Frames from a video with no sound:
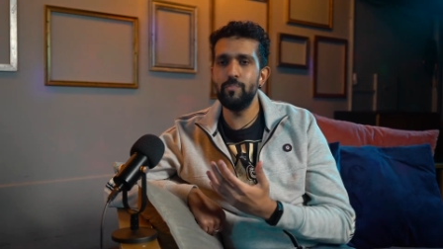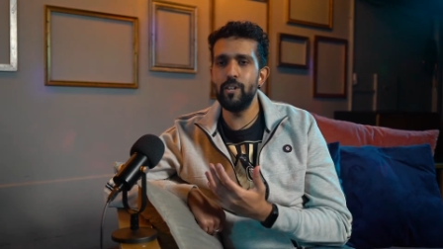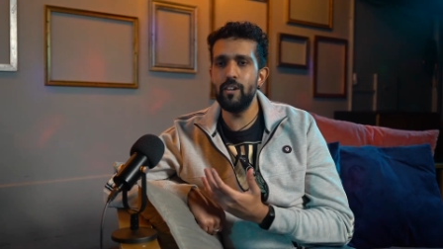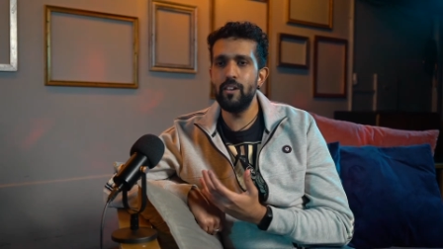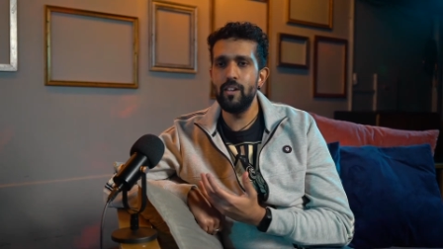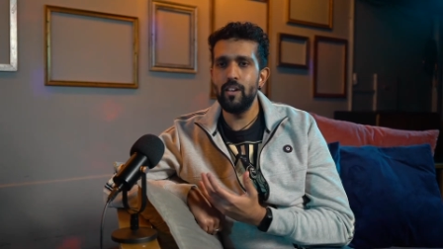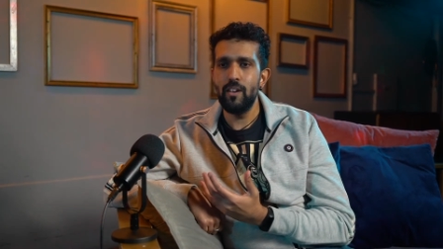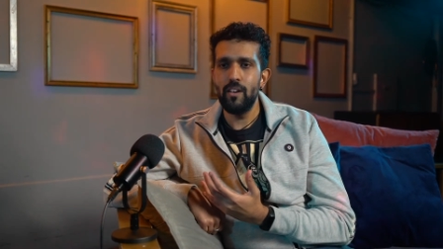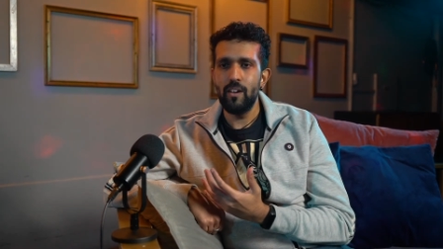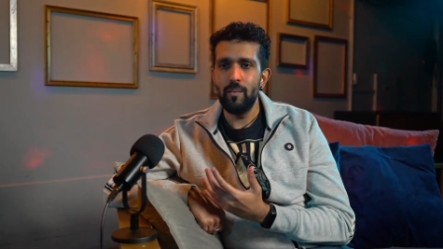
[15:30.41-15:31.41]
But
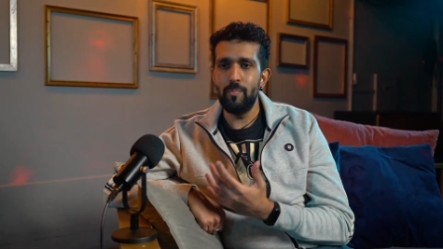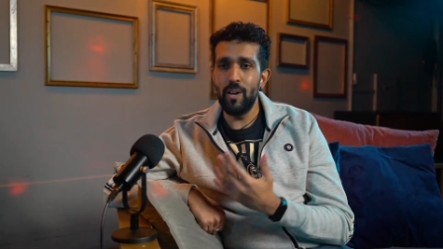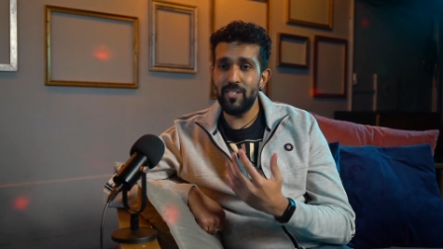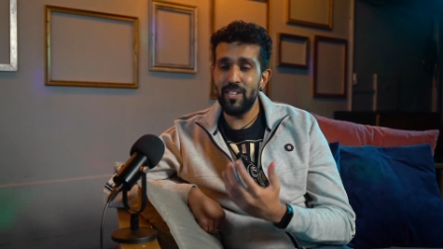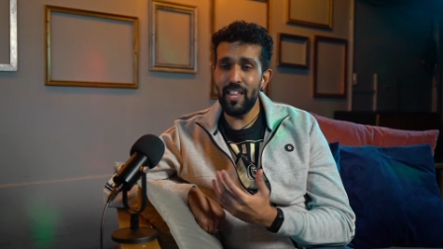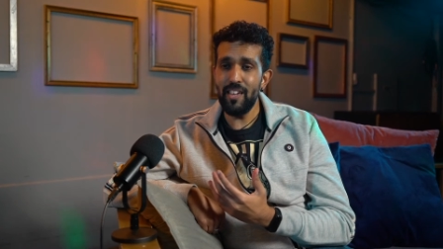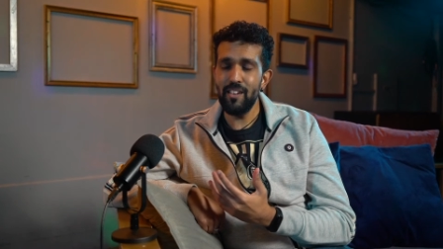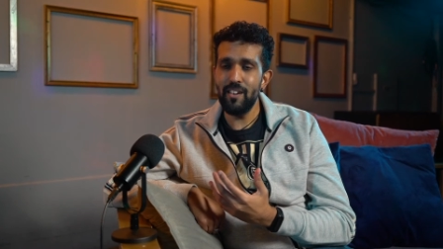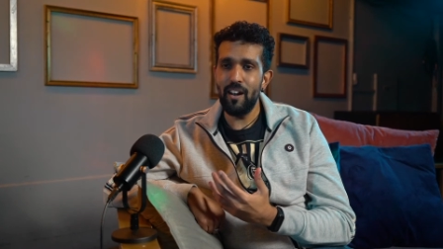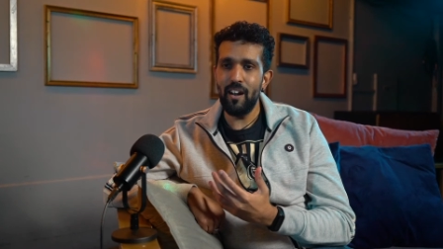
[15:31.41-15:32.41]
personally,
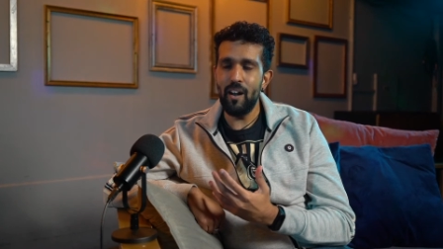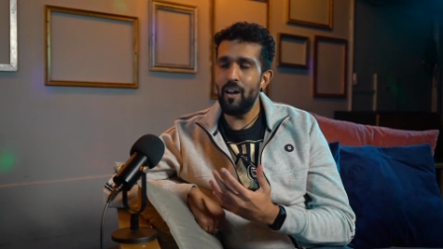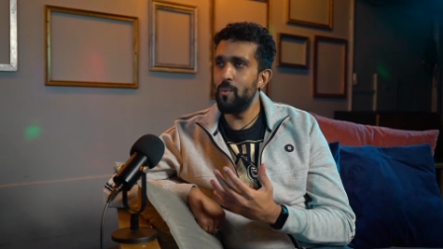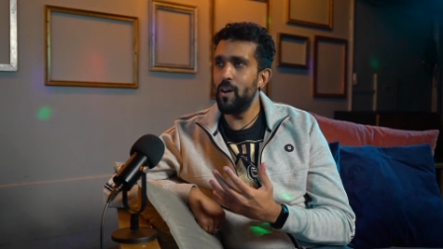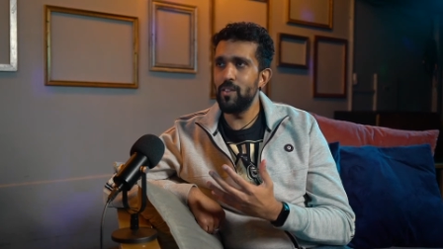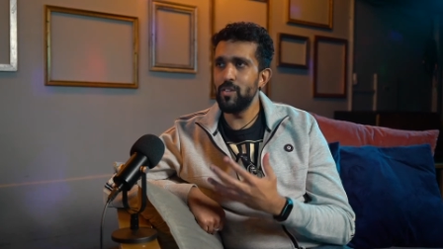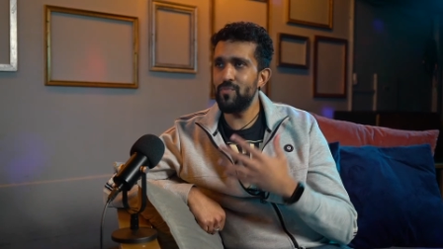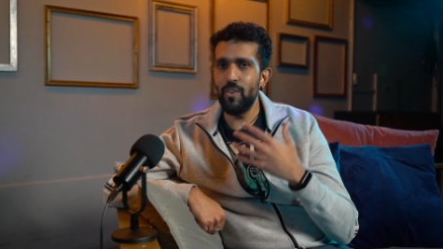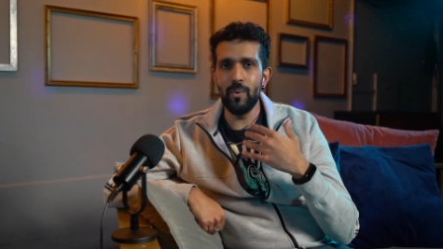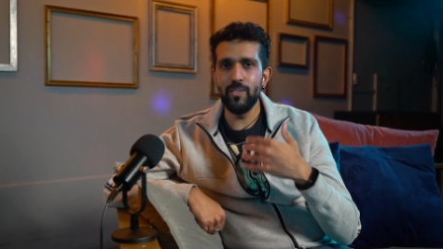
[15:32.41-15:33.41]
I rather
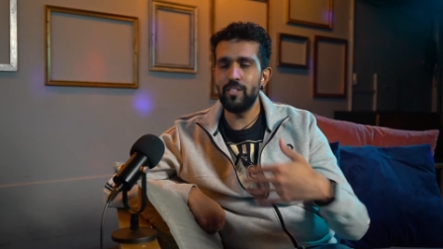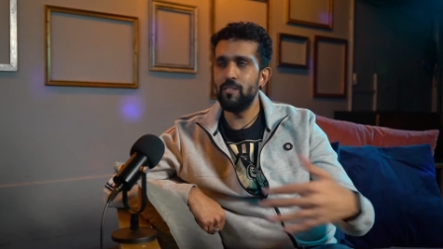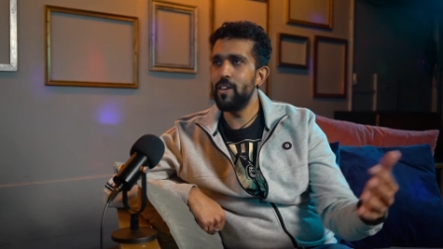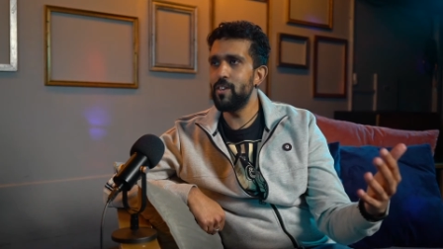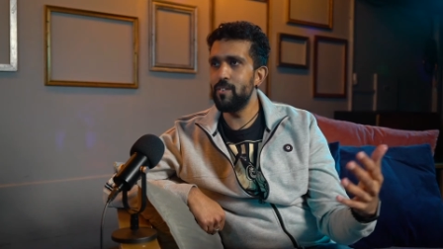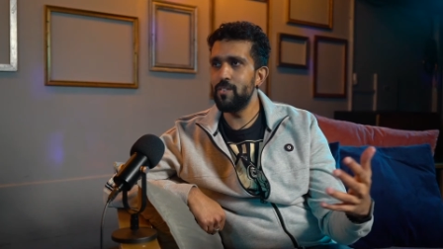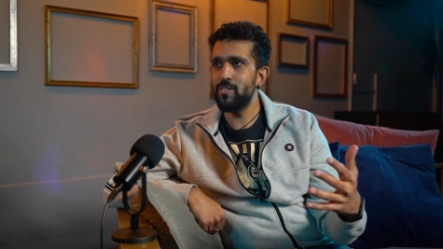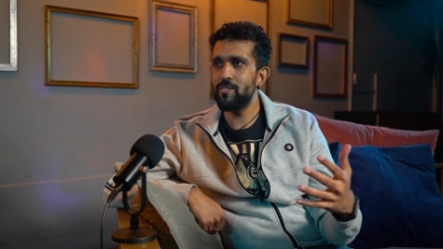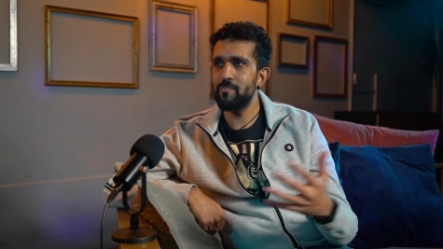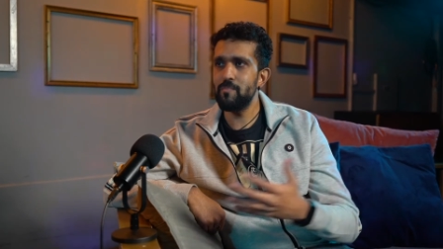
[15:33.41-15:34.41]
just flow into the venue
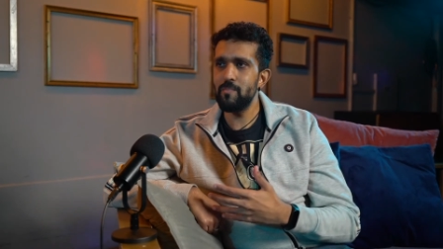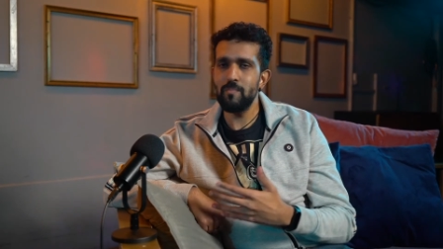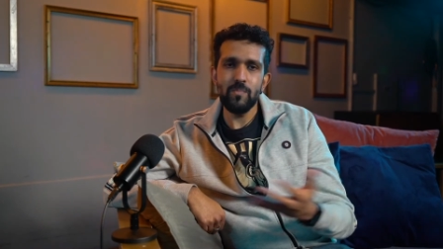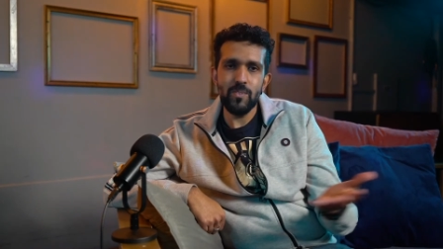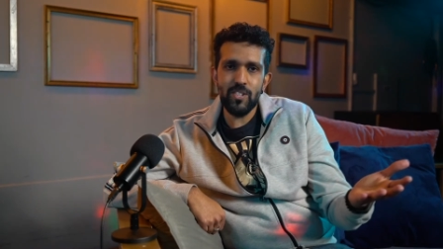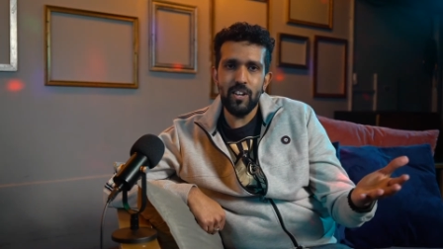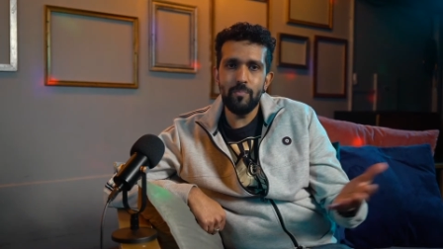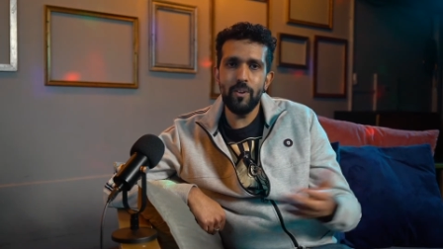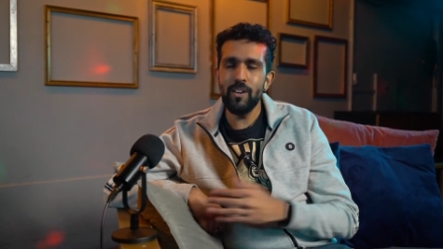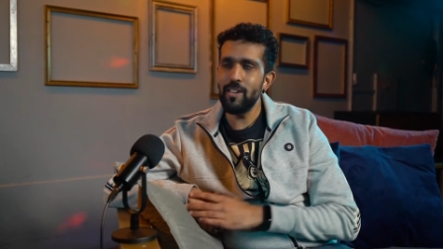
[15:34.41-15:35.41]
and start a
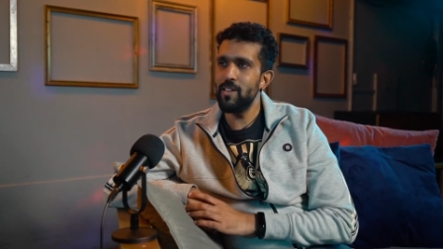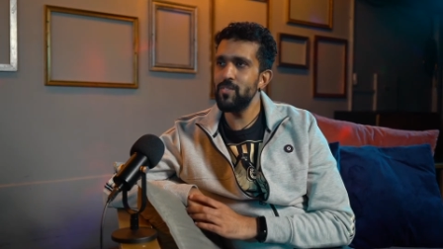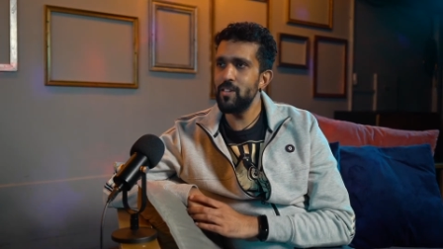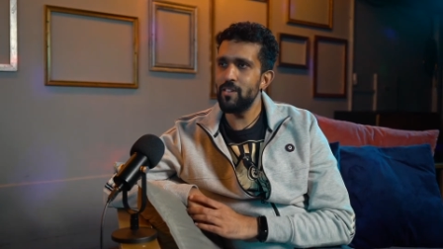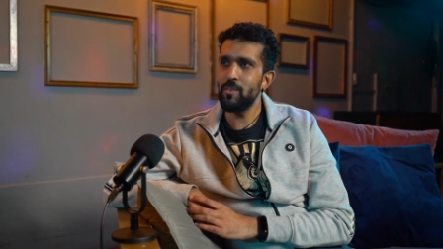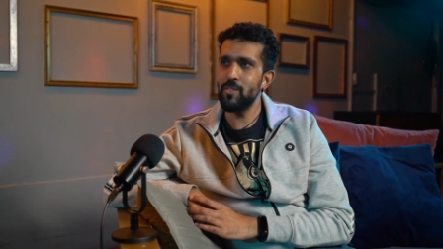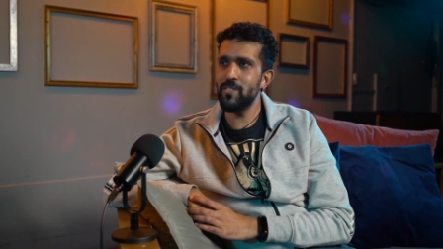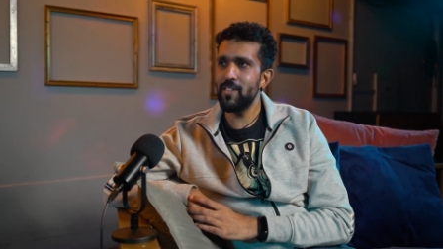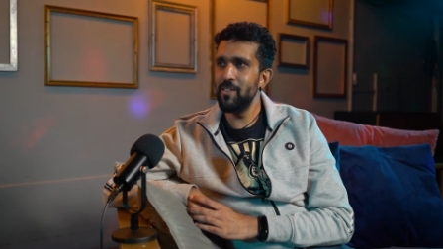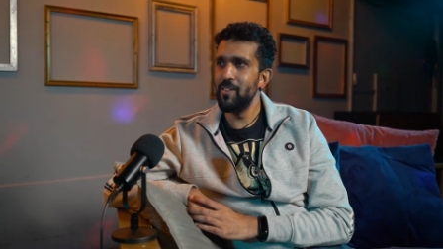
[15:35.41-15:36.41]
party, and that's it. We're good
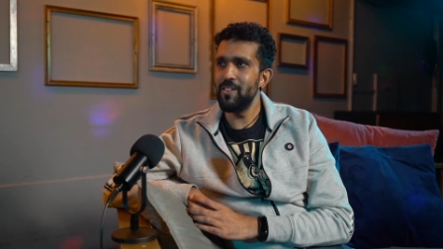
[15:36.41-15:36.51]
to go.